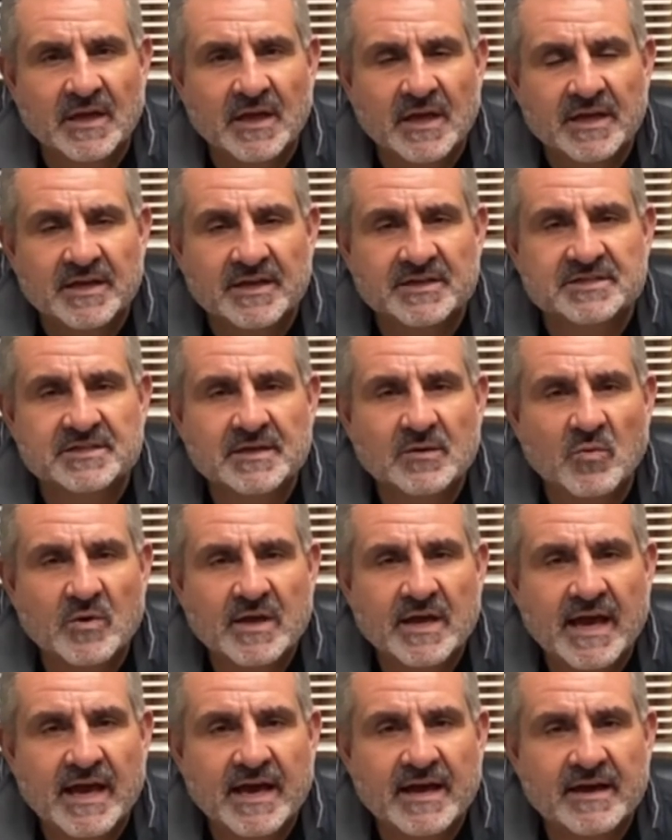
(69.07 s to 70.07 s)
You see, we
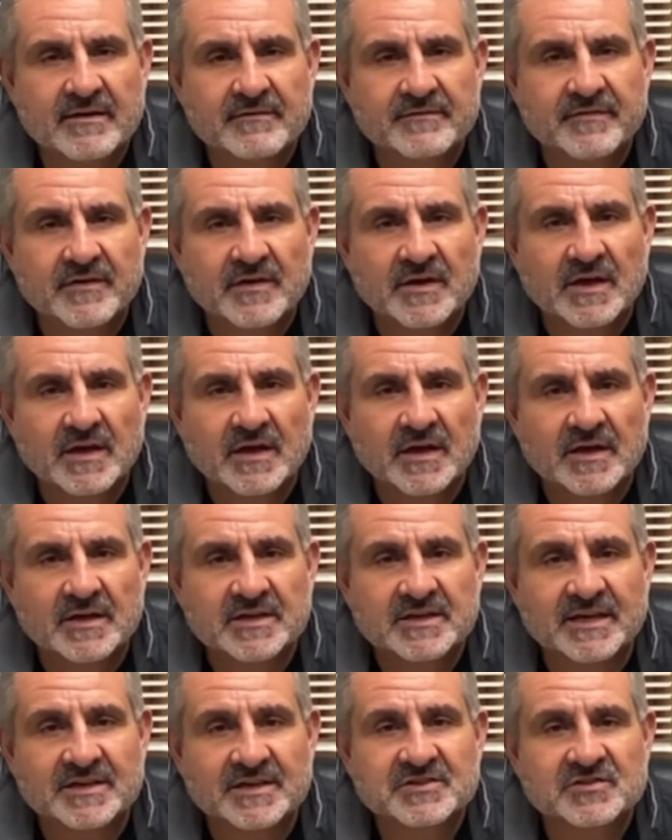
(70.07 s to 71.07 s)
have
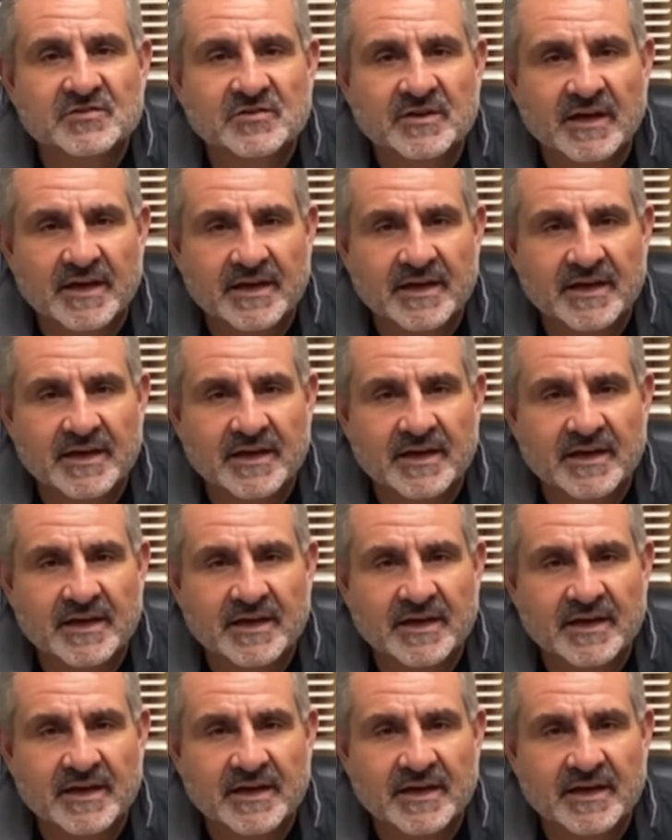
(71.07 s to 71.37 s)
yesterday.